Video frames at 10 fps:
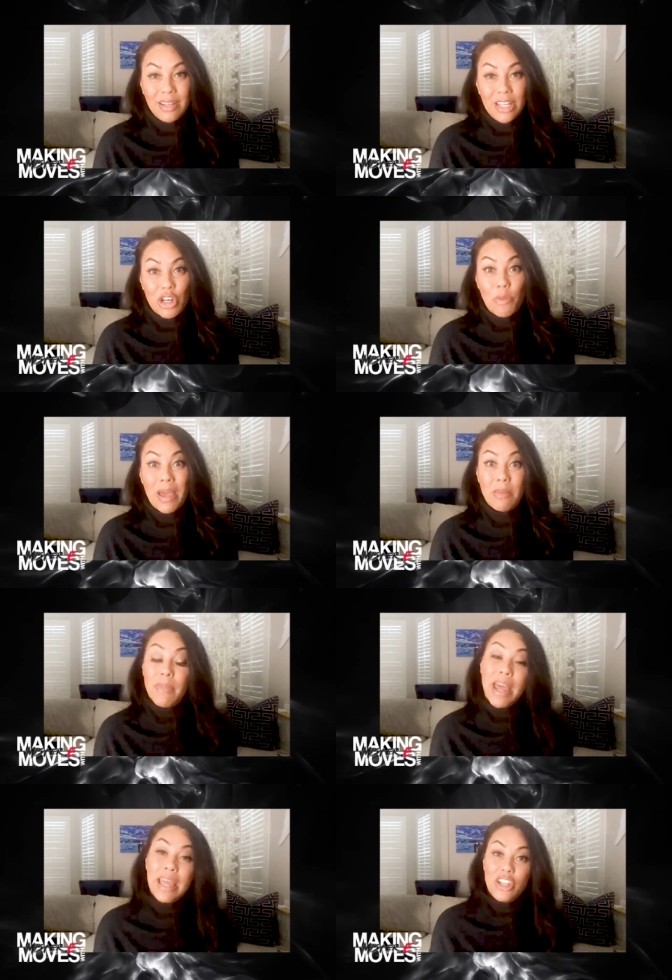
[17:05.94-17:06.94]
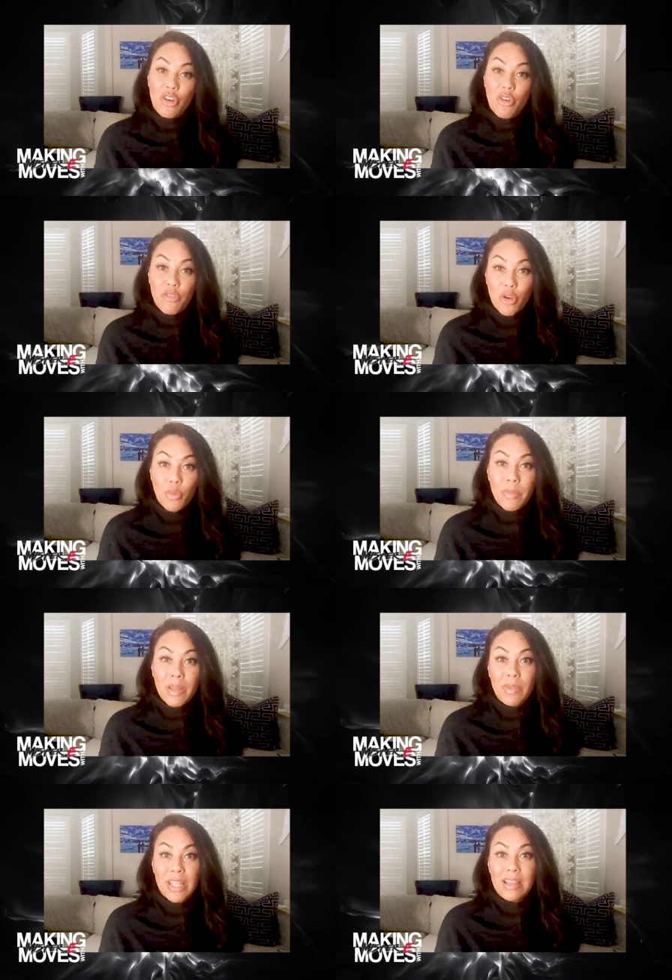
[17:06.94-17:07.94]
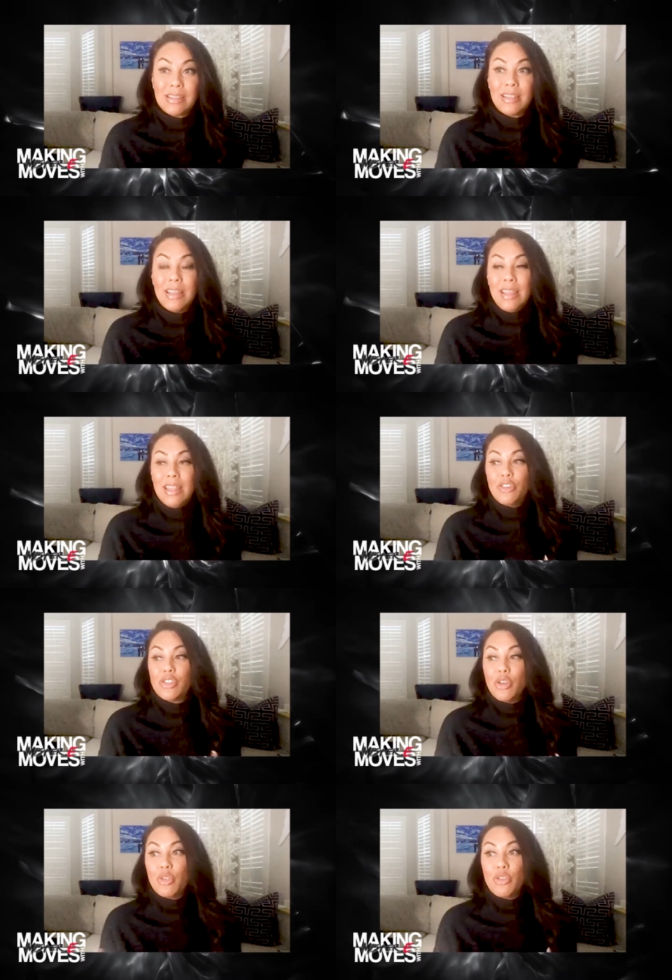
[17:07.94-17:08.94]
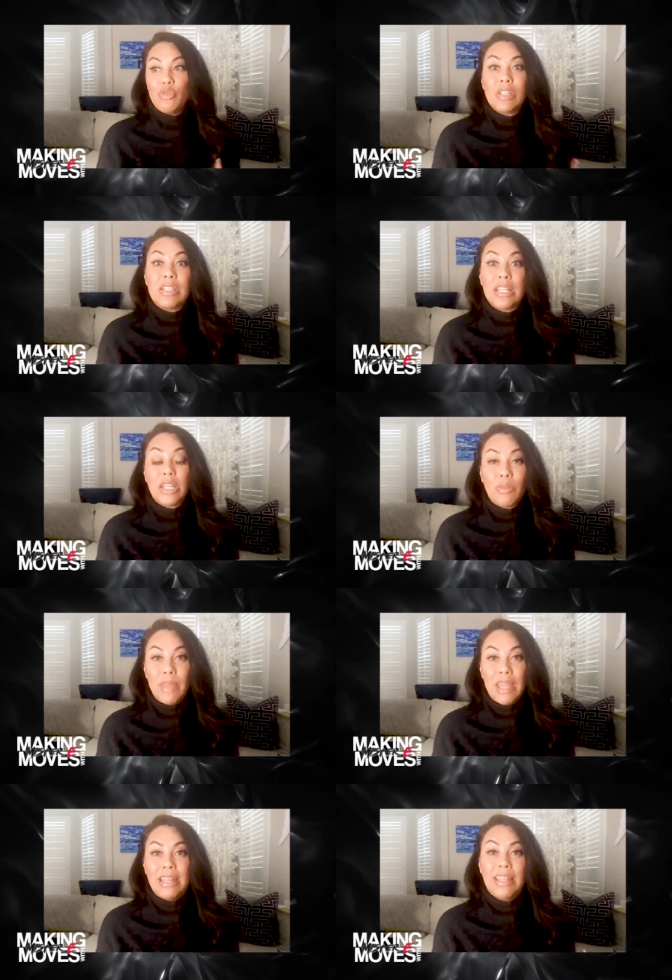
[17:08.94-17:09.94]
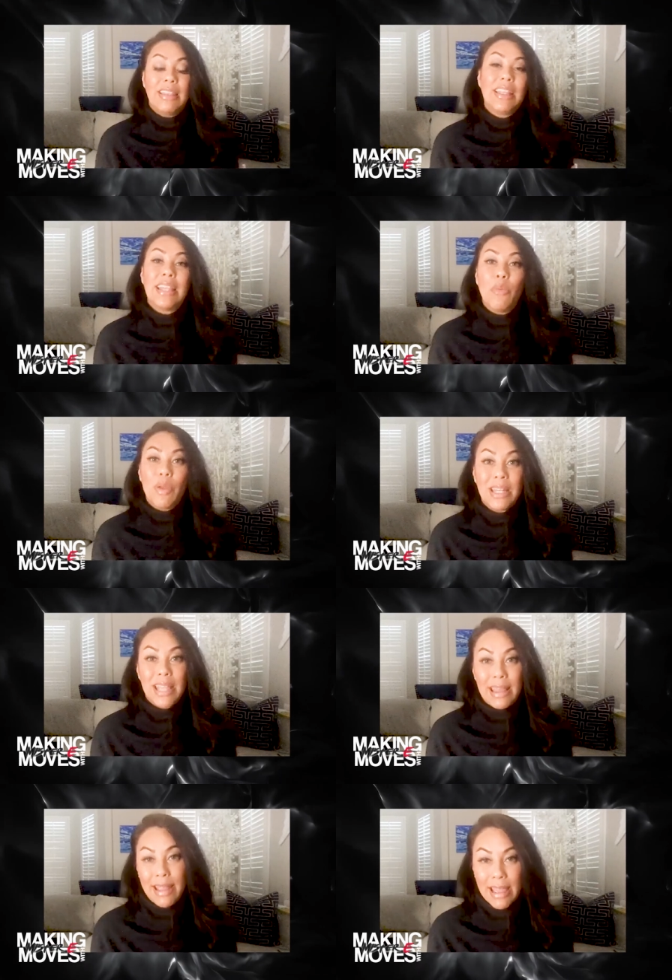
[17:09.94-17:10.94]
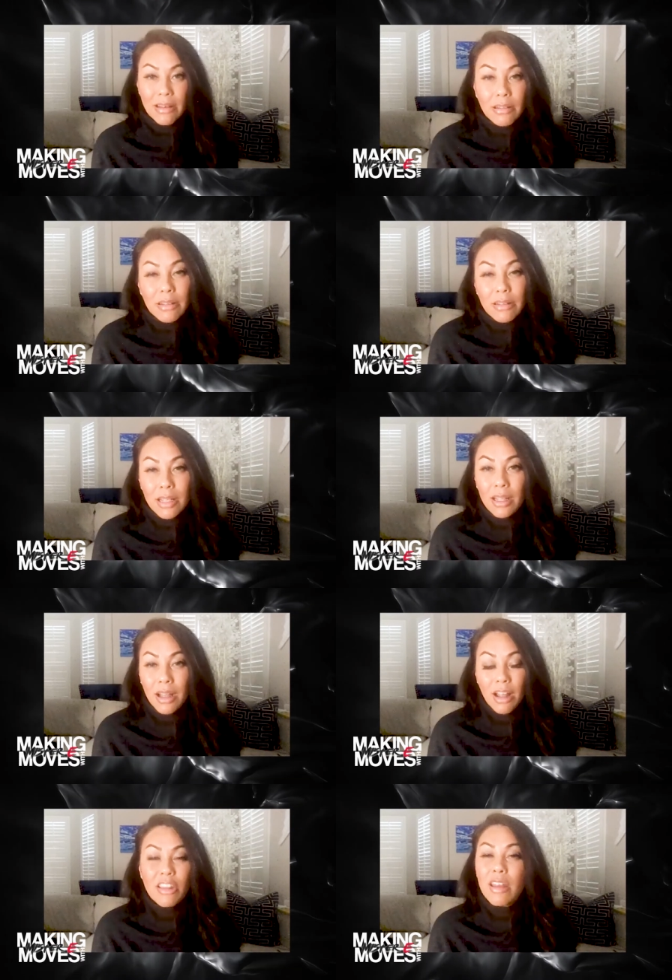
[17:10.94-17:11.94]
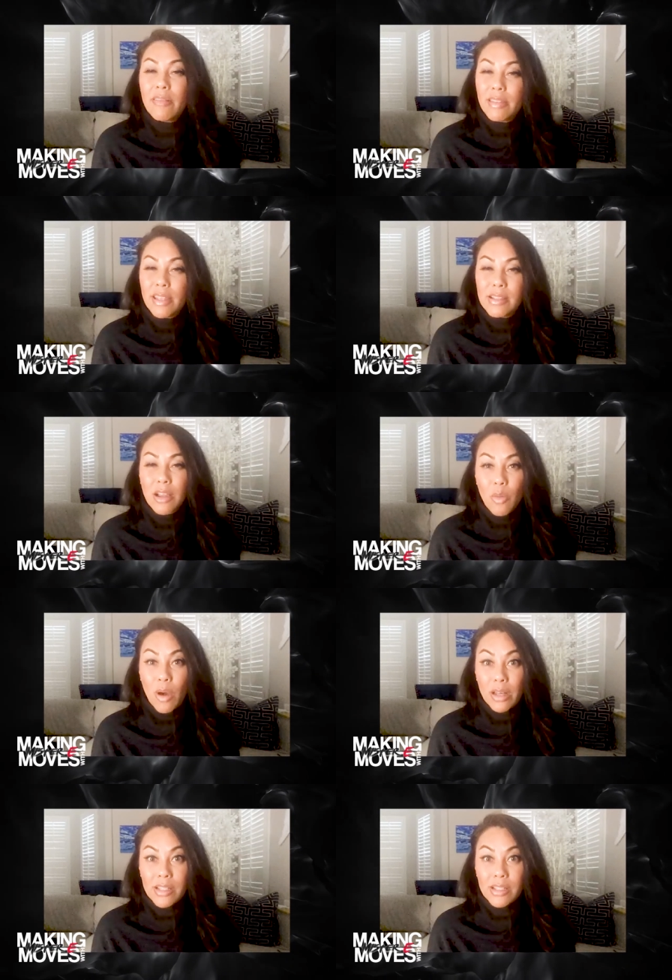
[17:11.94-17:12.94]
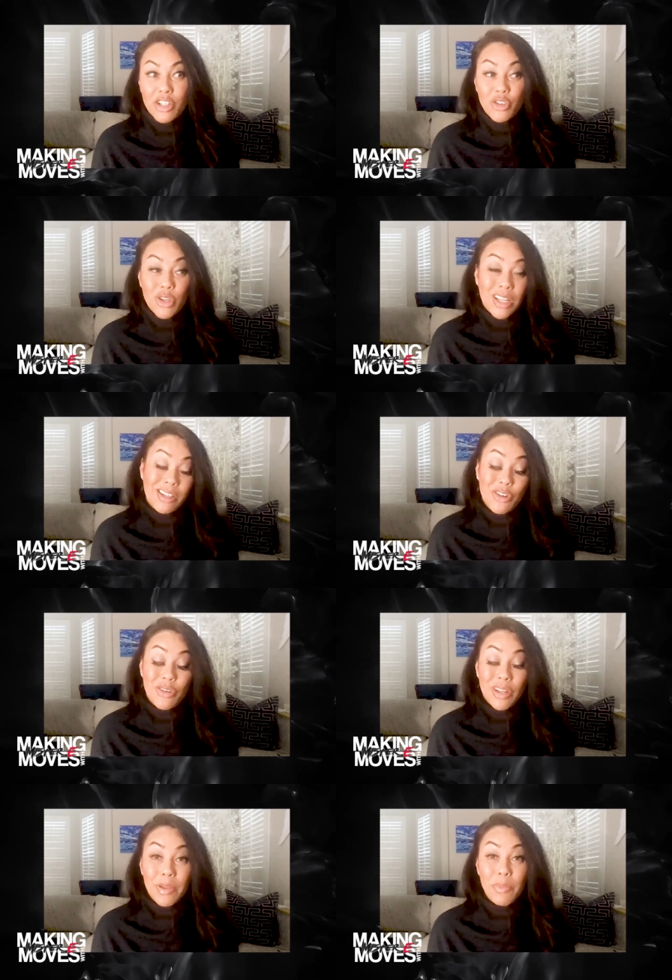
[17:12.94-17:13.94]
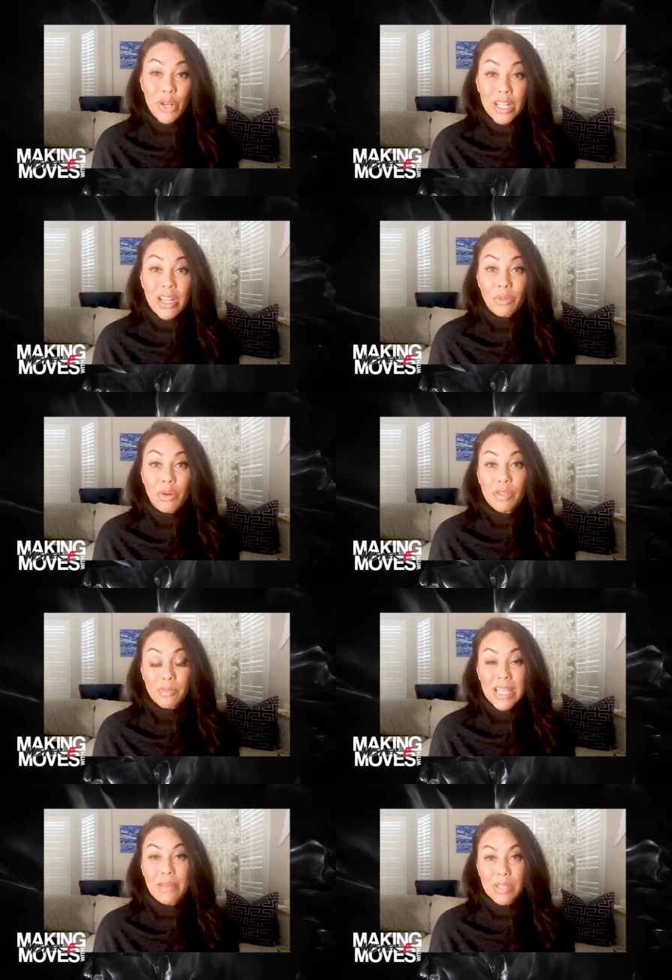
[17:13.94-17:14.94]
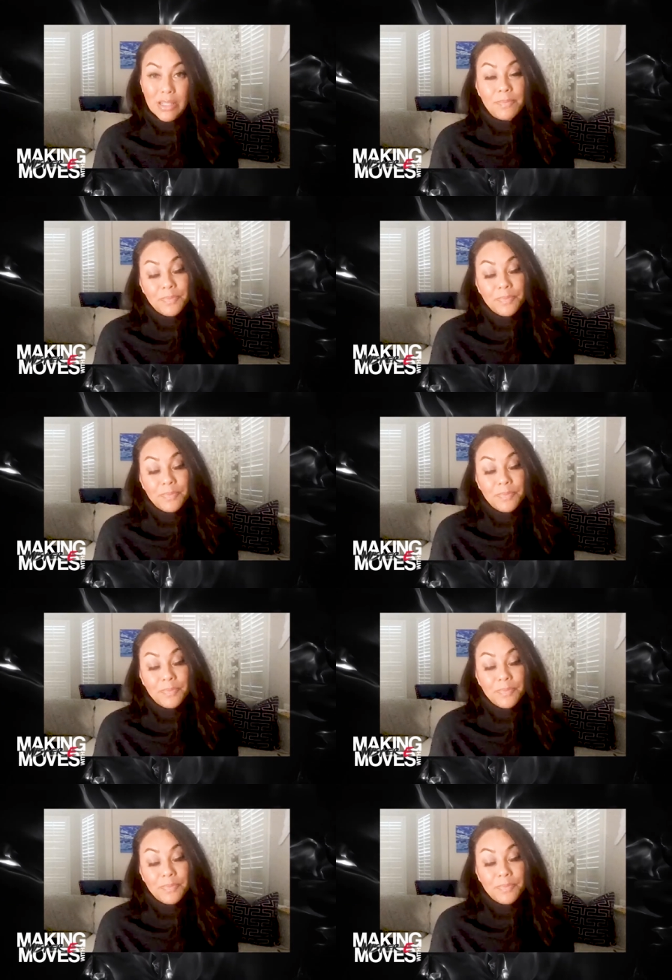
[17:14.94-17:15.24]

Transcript: you know by the men you know if you're a woman because they're so used to dealing with men and they think that women can't handle a lot of the things that go on in this industry because you know it can be pretty cutthroat sometimes